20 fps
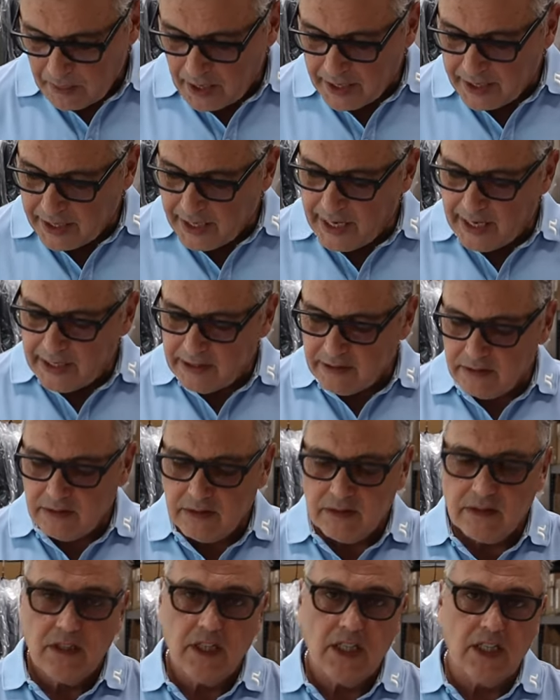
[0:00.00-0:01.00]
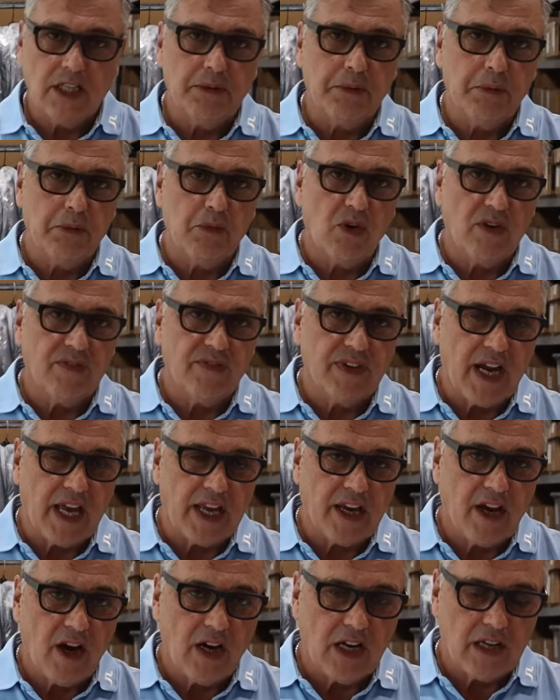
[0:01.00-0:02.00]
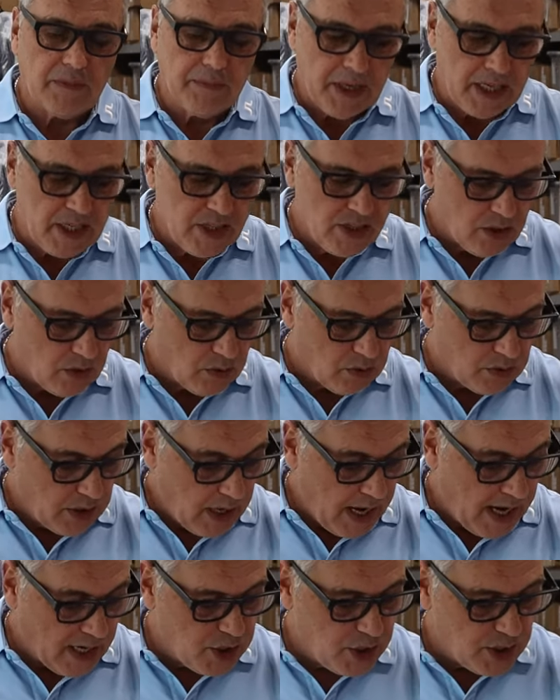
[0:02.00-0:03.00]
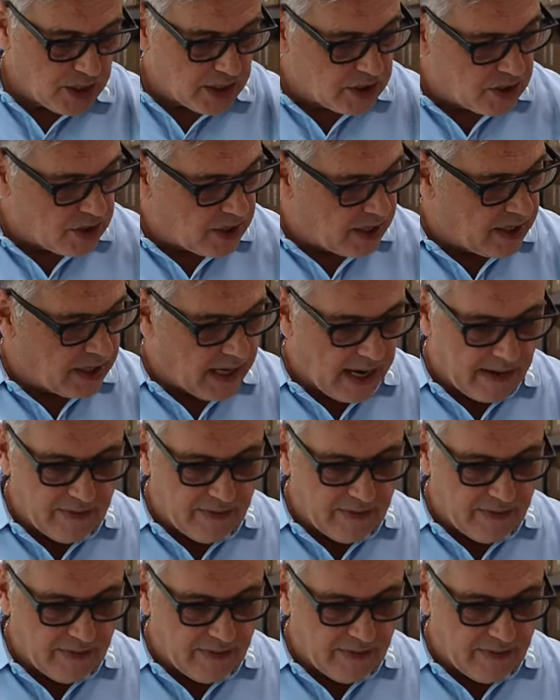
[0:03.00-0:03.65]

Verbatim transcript: Again, a little bit more of an iconic piece. So as you can see, you